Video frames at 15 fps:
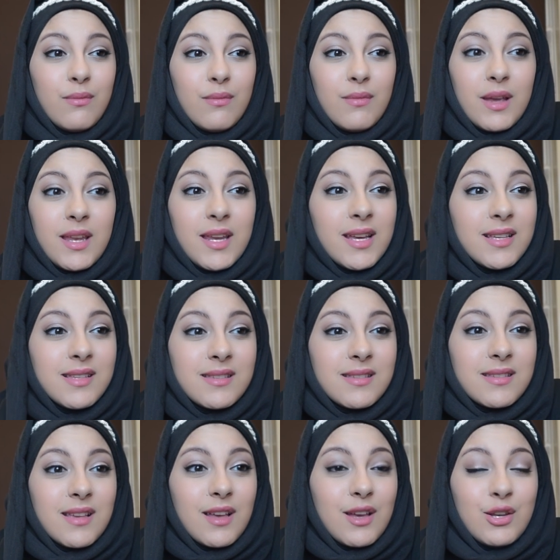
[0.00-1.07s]
It
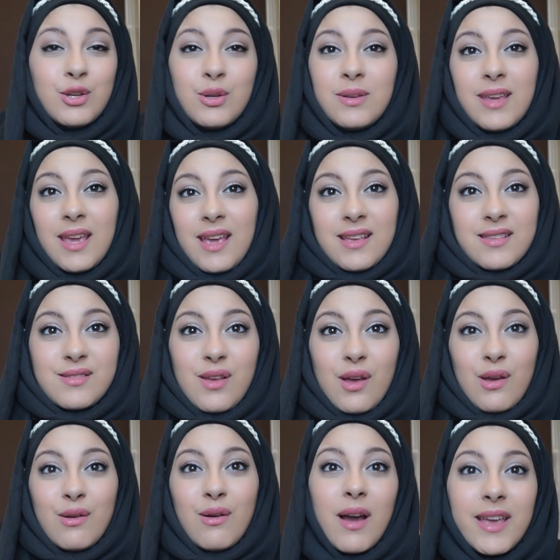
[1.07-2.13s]
is a new year,
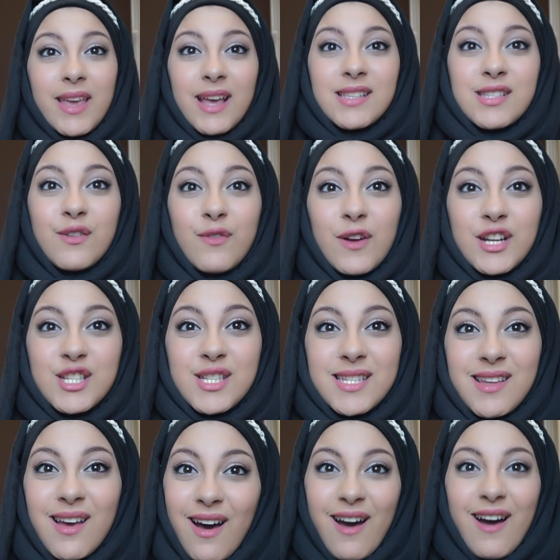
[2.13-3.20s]
so I guess a fresh
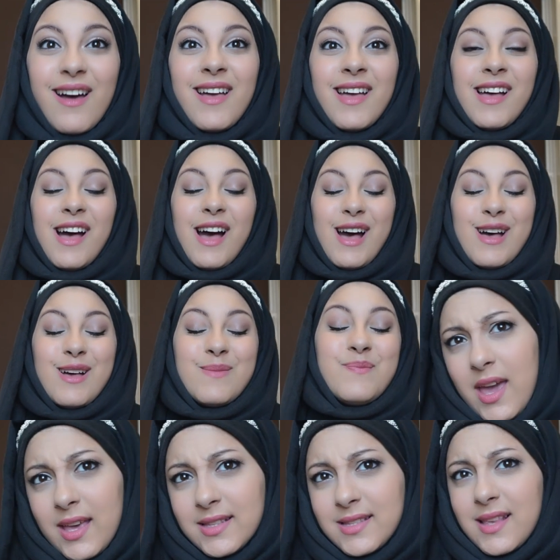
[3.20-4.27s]
start.
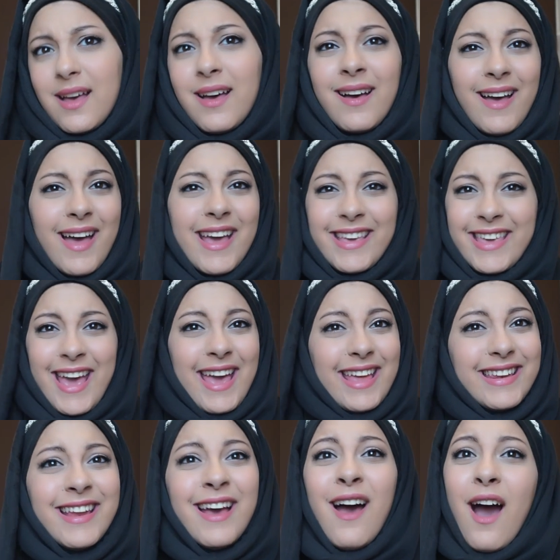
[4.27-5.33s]

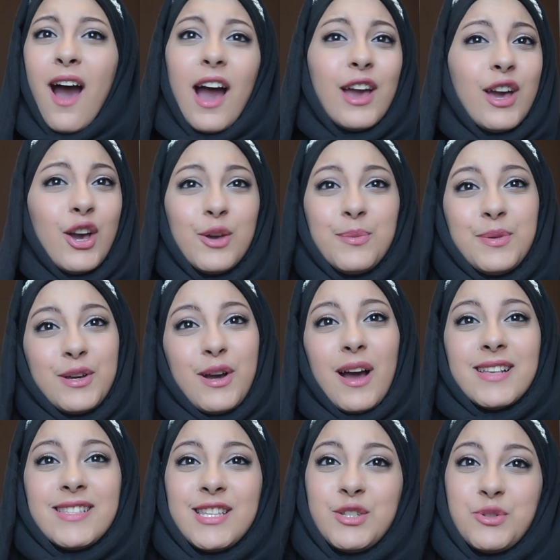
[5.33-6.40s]
Again, I hope you
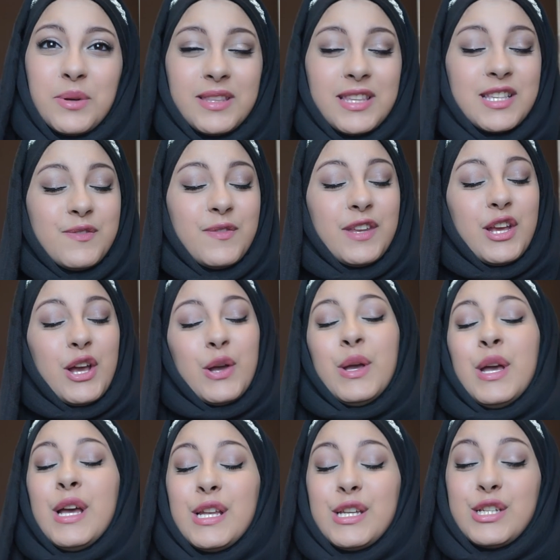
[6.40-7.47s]
guys enjoyed this video.
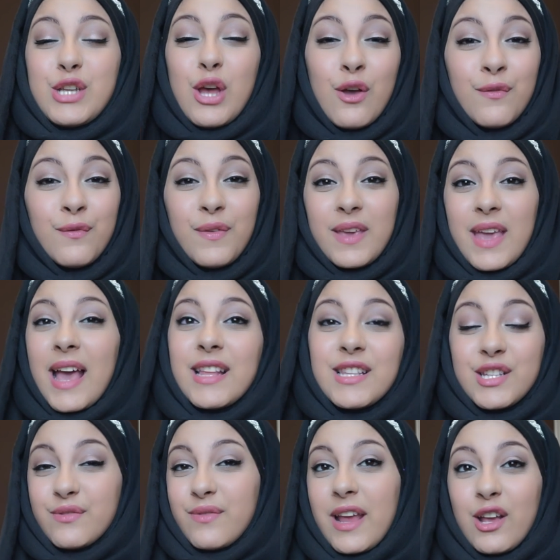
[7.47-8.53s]
Don't forget
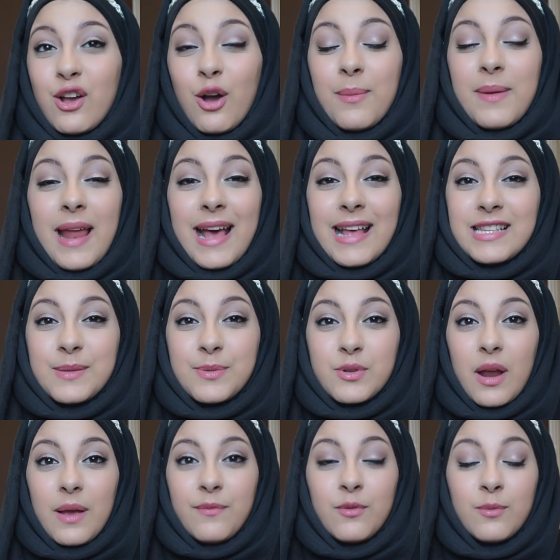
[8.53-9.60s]
to rate, comment and
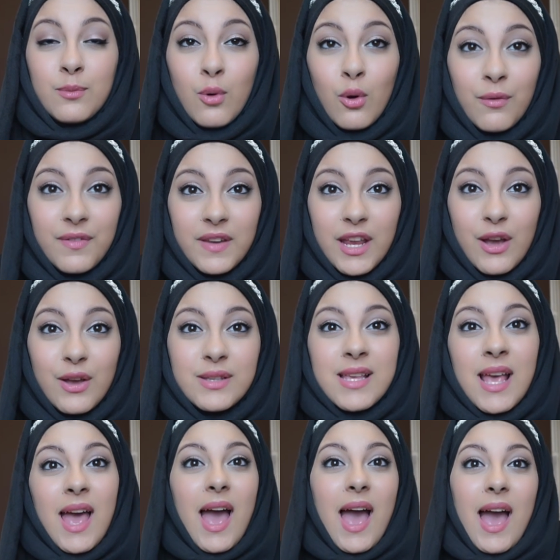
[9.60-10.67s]
subscribe for more videos,
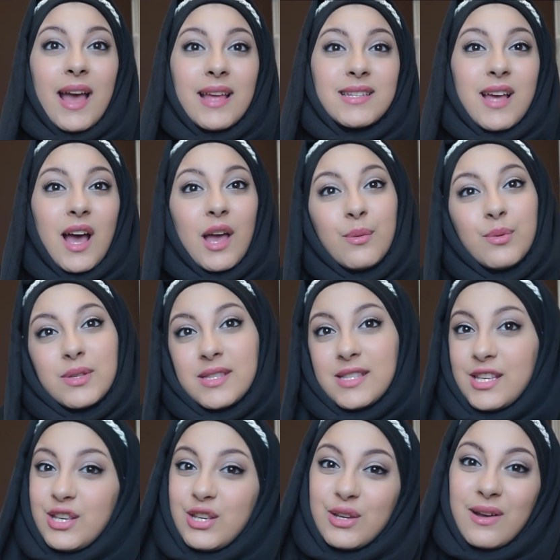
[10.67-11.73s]
and I will
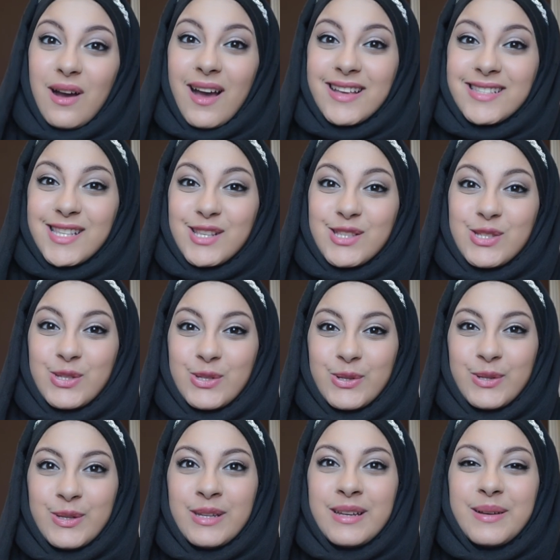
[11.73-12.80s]
see you guys
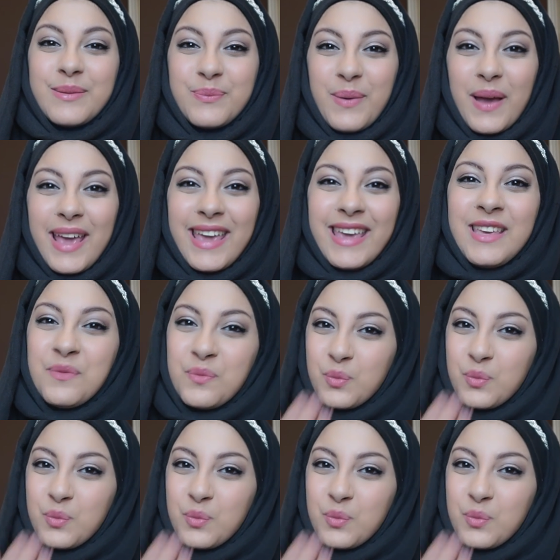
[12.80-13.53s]
soon. Bye.